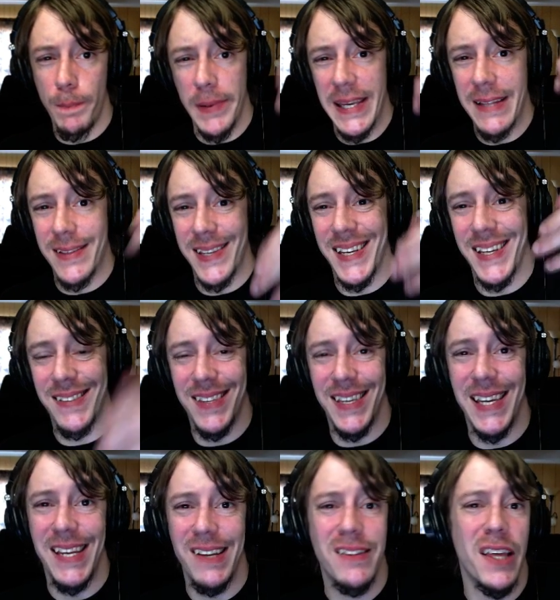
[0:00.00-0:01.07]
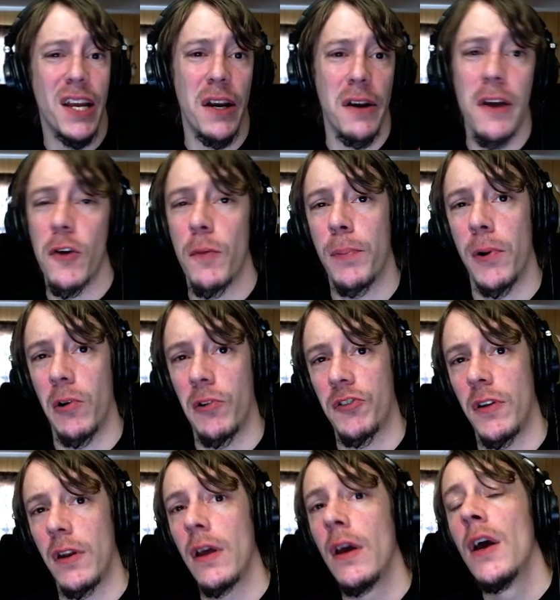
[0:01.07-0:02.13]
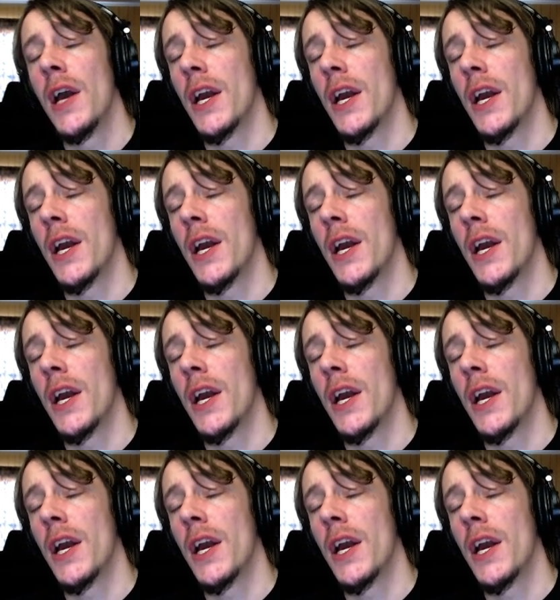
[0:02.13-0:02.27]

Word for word: BTT than another person,